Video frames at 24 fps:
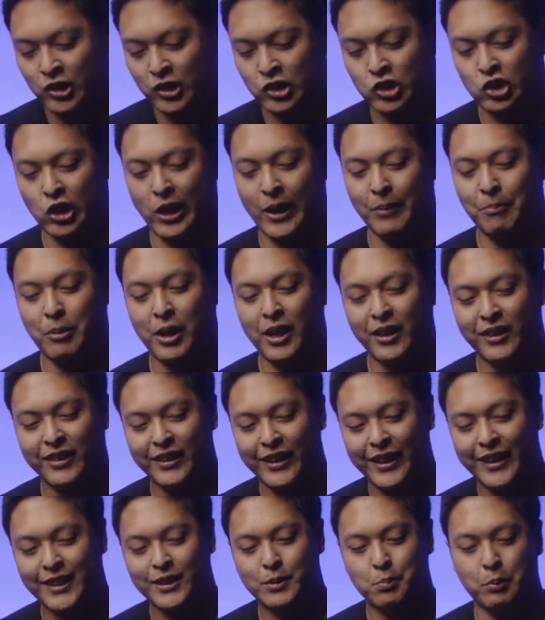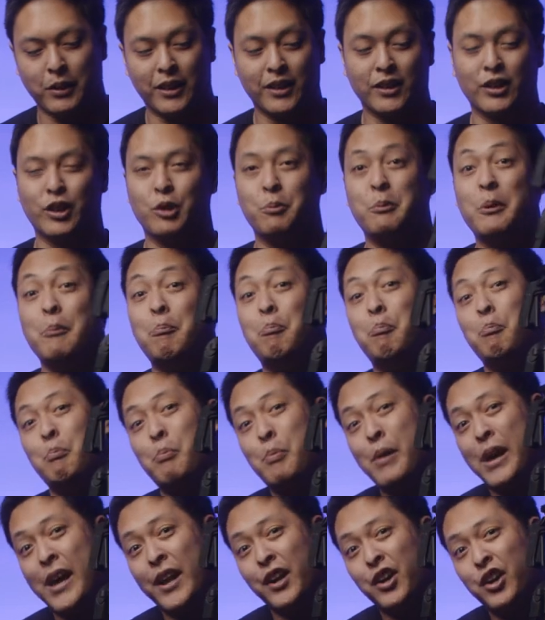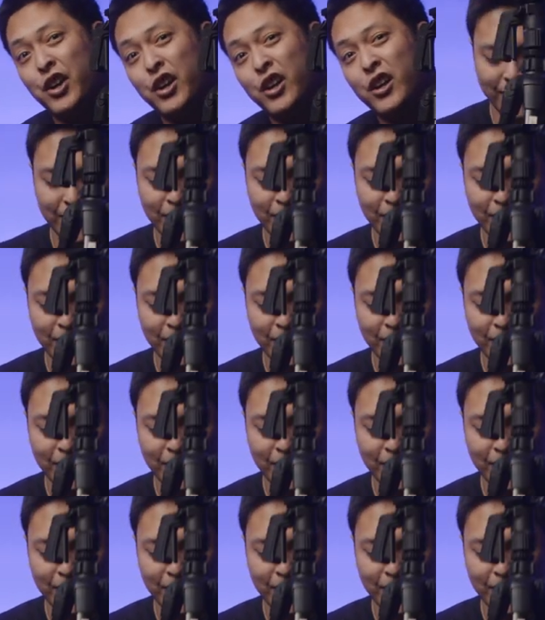tripod legs, but a little bit better.